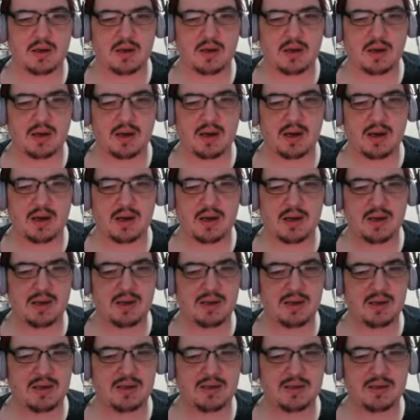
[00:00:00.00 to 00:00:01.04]

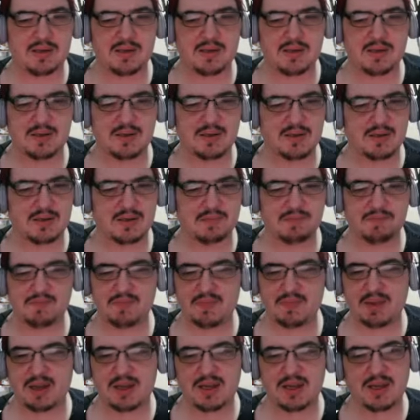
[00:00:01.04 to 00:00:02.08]
I
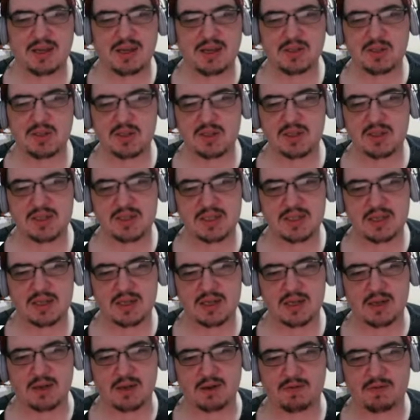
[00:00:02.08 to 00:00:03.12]
can't stress that
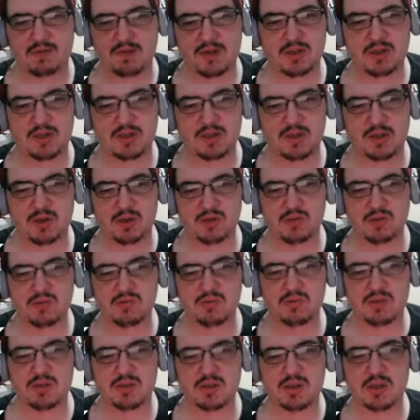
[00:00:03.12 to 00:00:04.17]
enough. Like, don't
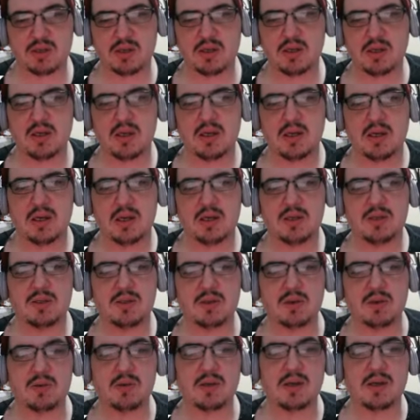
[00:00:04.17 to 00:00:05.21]

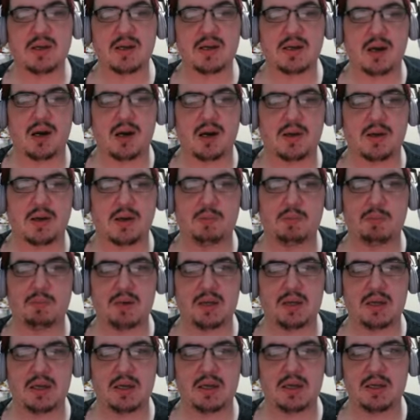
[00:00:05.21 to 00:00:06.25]
get caught up
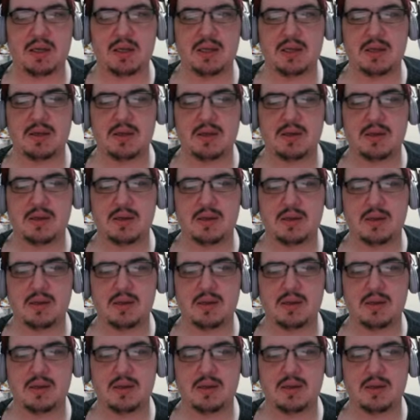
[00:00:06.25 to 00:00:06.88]
in,